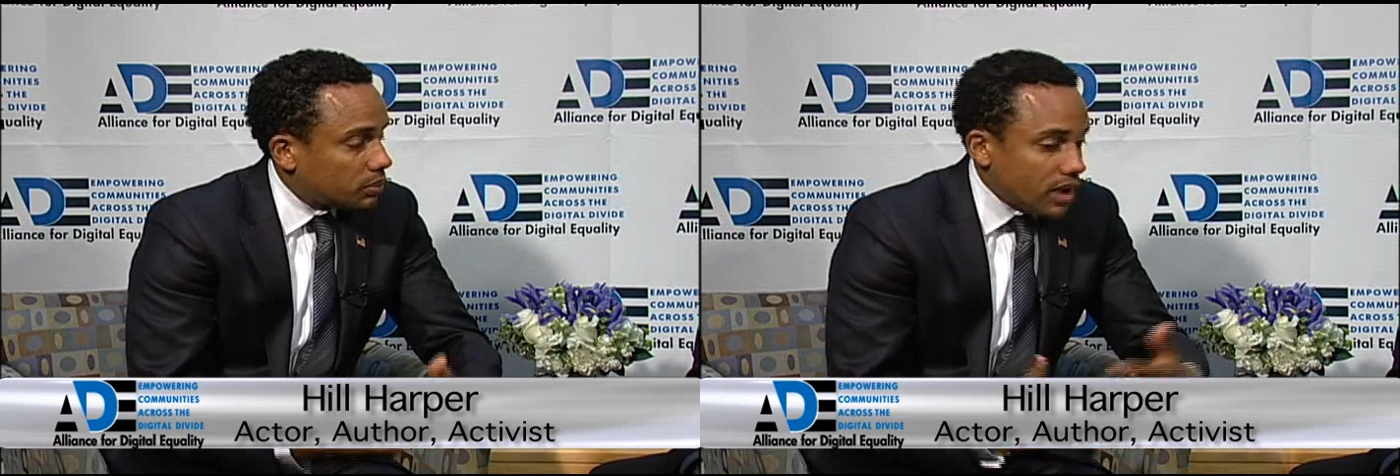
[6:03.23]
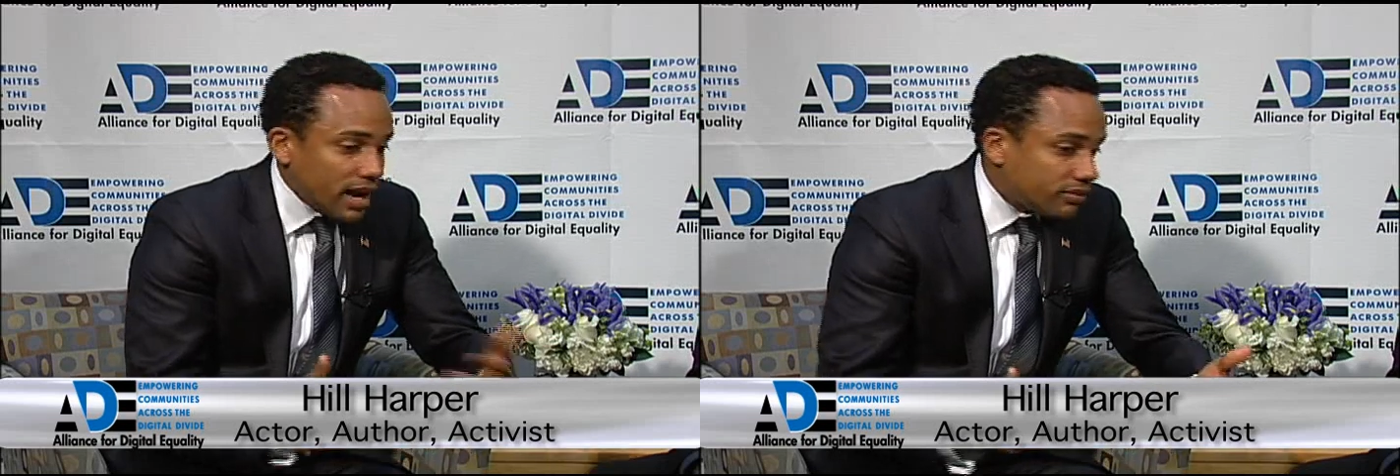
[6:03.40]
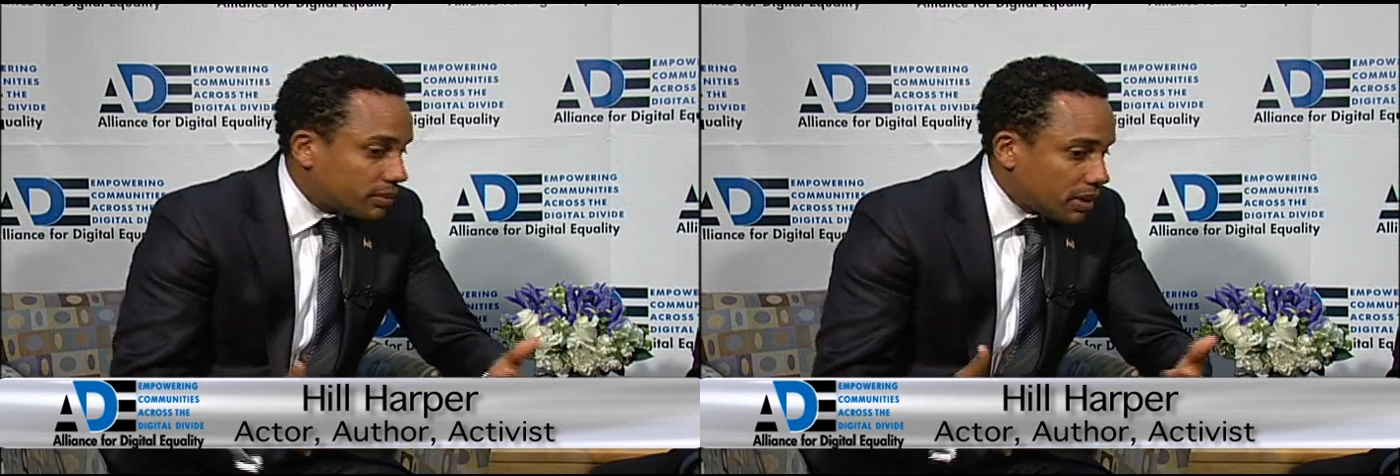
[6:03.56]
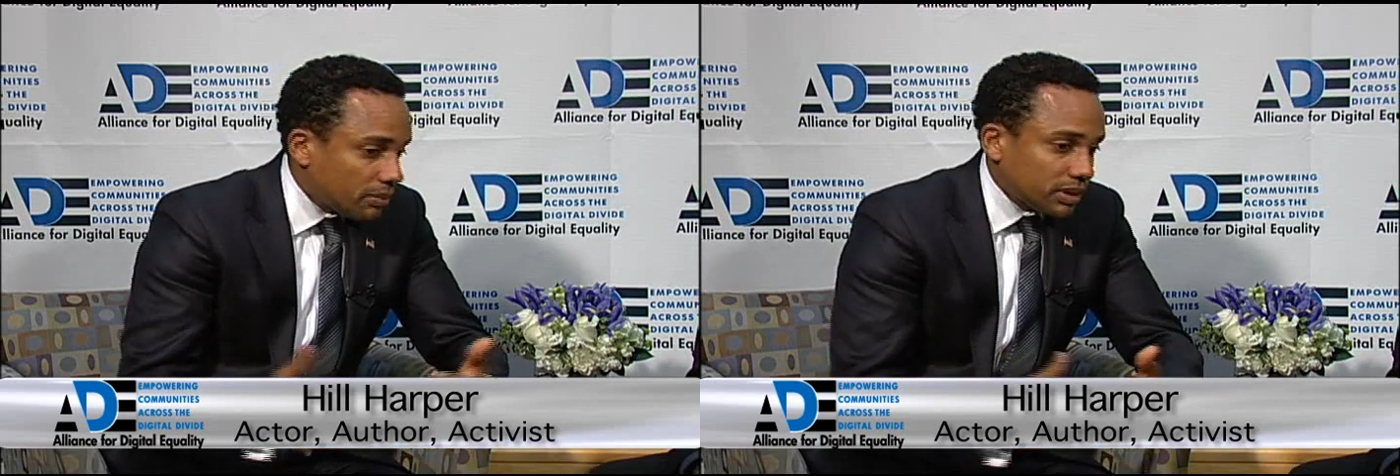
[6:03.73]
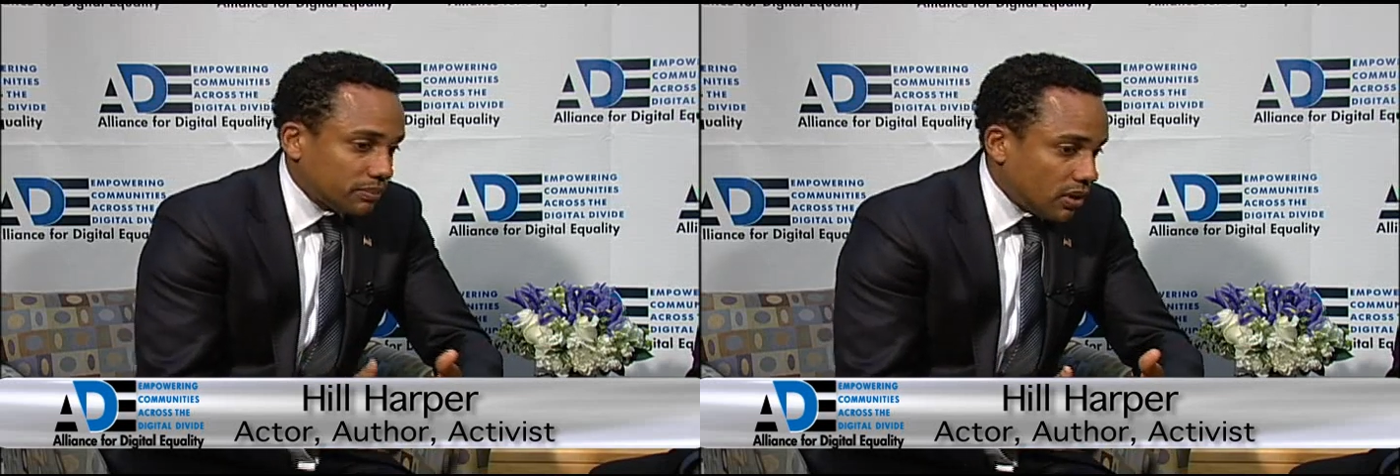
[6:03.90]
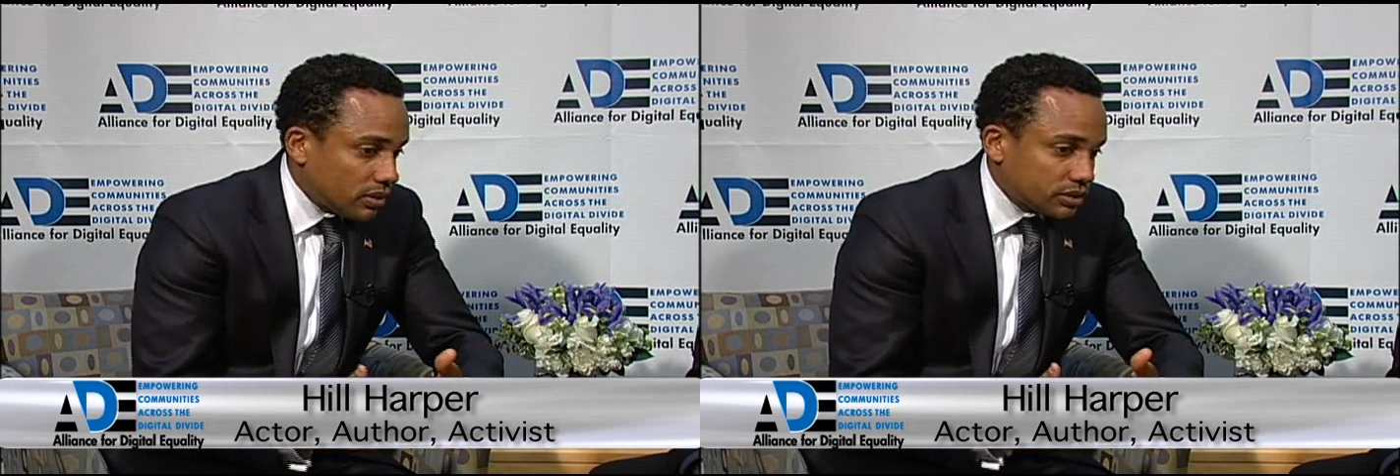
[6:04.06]
private
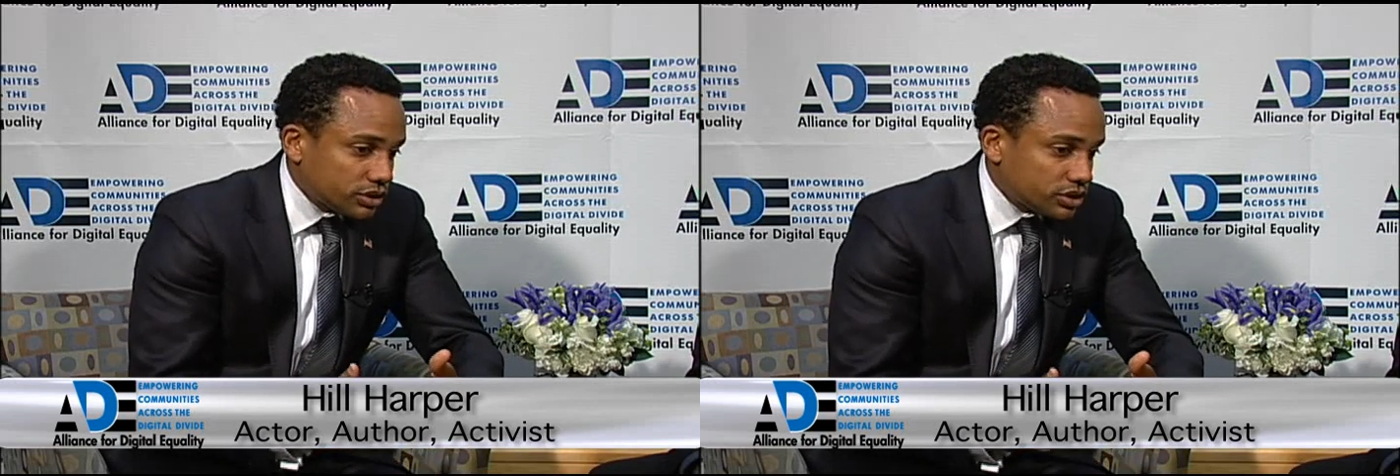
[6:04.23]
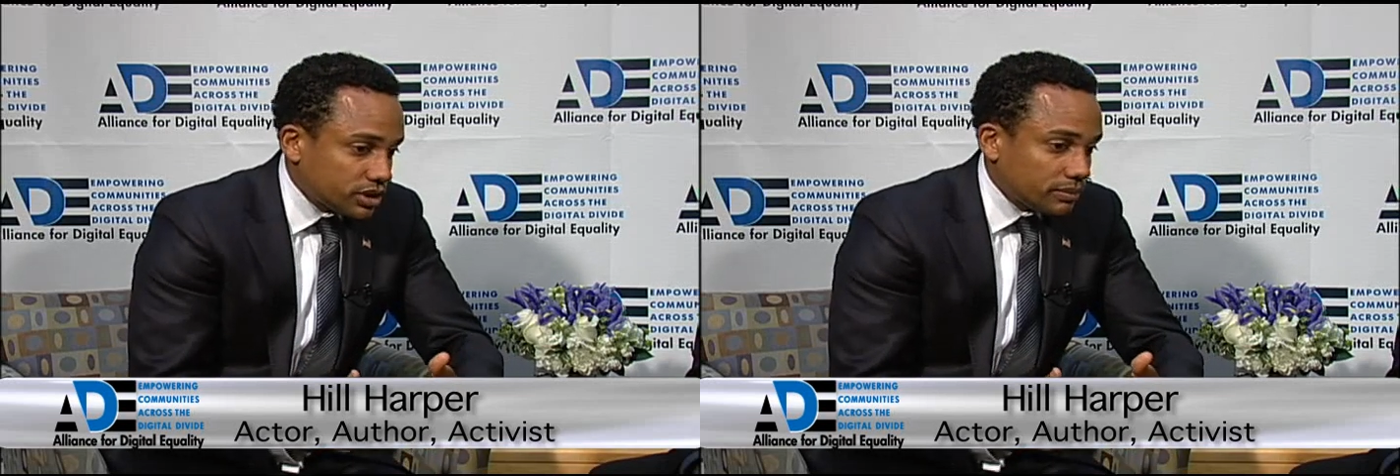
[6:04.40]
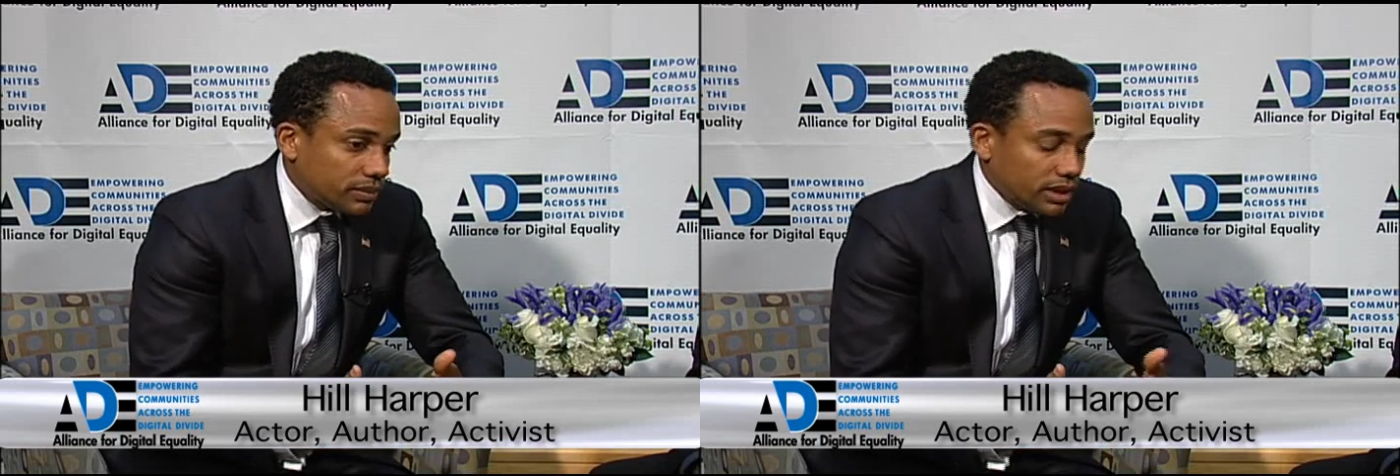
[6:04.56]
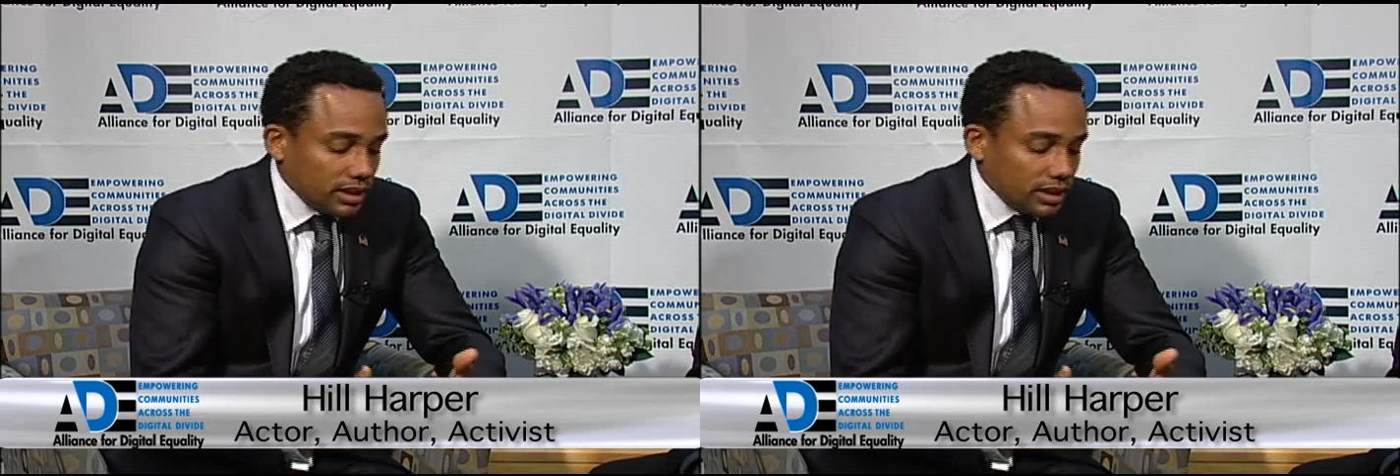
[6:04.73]
public partnership